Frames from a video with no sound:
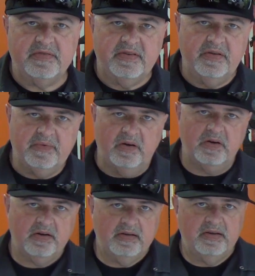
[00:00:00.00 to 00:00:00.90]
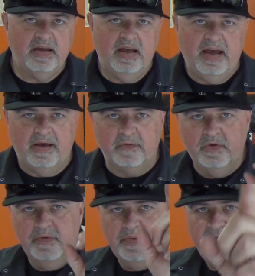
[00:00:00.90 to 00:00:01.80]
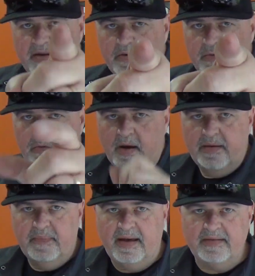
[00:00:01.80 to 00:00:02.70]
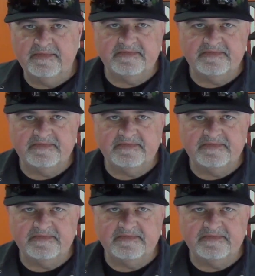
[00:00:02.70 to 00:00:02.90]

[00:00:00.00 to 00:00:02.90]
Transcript: the new bar, and we'll be right back.